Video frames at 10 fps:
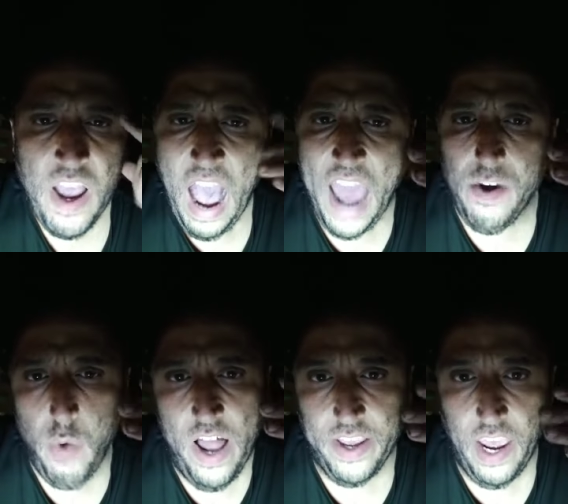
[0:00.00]
I did
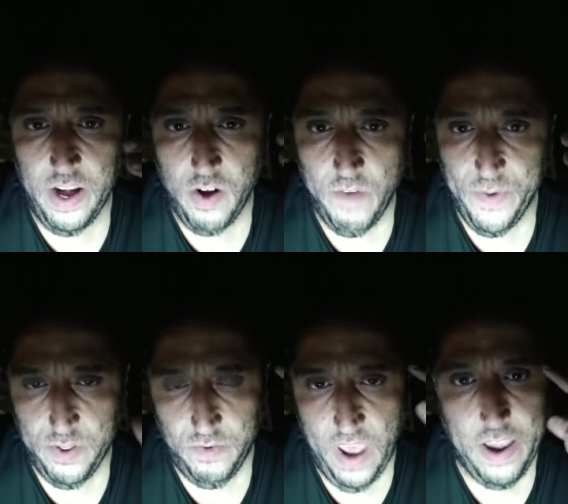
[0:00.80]
well at getting no
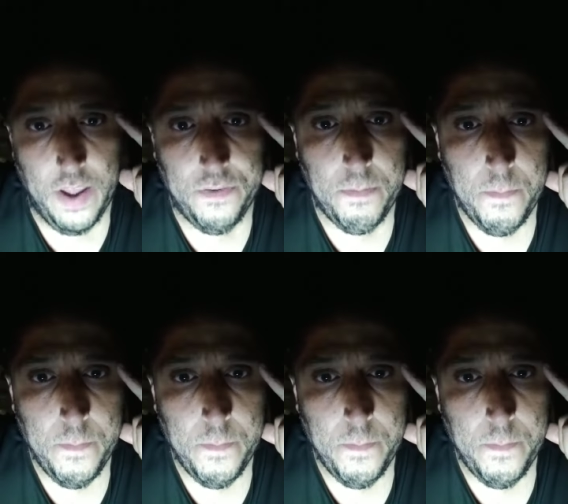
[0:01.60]
further tickets.